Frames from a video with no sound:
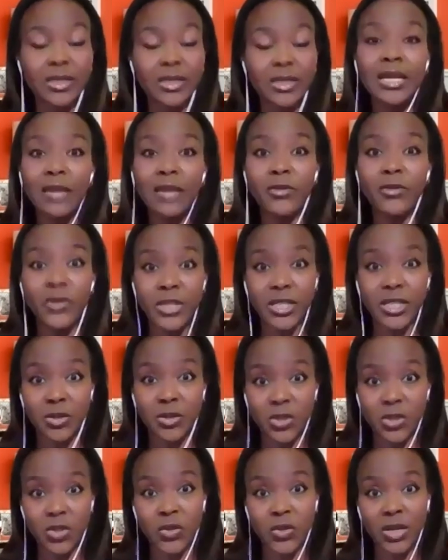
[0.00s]
that leveraging
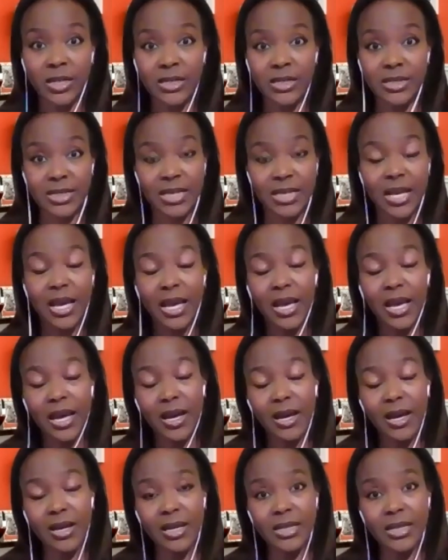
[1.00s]
your strengths
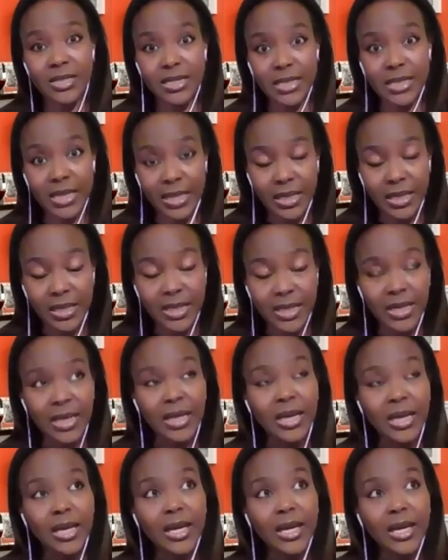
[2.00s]
uh, is key.